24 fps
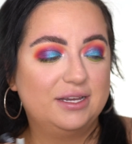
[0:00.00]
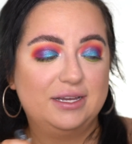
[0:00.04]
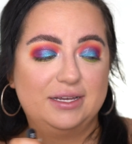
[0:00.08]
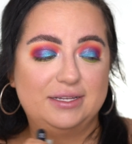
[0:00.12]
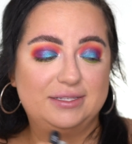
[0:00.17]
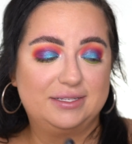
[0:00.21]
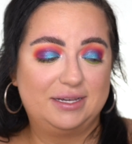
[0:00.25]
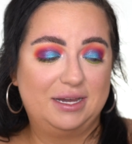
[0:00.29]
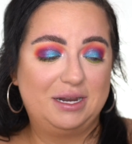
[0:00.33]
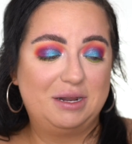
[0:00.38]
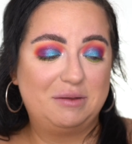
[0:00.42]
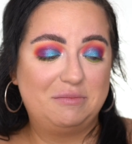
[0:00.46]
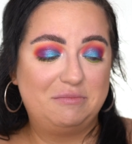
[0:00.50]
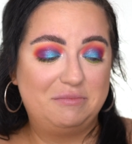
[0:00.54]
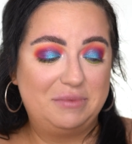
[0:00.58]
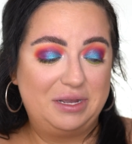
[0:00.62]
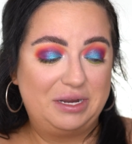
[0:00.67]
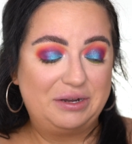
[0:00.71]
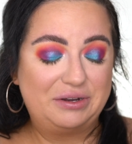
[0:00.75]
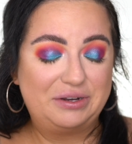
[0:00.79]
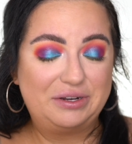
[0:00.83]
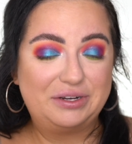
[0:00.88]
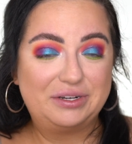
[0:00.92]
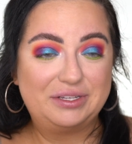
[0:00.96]
It's got a
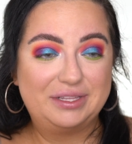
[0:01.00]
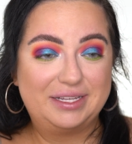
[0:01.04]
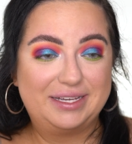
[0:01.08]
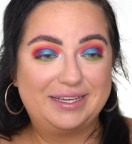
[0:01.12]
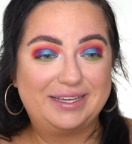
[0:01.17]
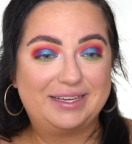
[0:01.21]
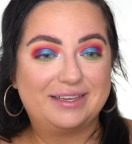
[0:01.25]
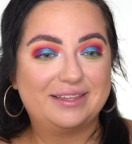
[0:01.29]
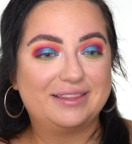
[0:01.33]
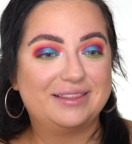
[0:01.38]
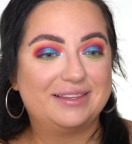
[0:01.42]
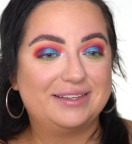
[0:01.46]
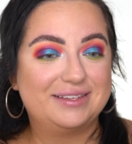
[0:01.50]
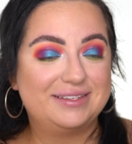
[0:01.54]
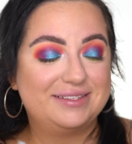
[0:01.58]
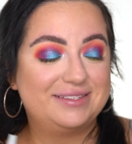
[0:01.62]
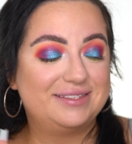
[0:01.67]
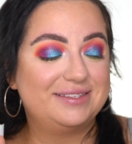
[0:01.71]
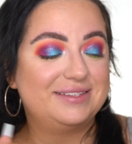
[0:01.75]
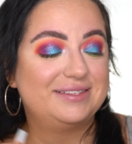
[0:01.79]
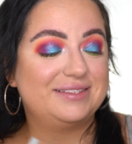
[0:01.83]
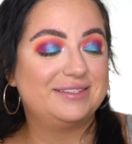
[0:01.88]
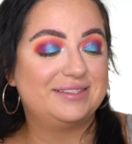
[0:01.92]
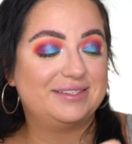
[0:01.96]
mirror. Like
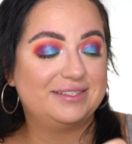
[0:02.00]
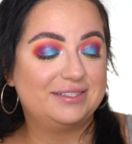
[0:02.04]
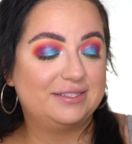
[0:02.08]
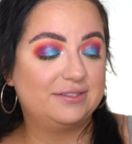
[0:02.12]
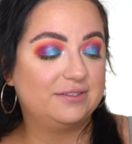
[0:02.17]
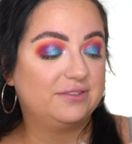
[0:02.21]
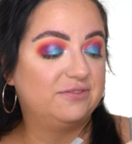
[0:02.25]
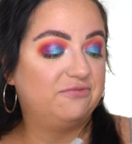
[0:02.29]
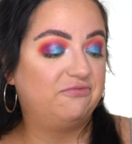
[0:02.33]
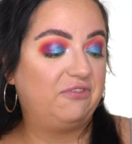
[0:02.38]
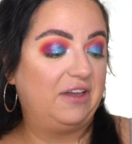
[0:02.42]
this is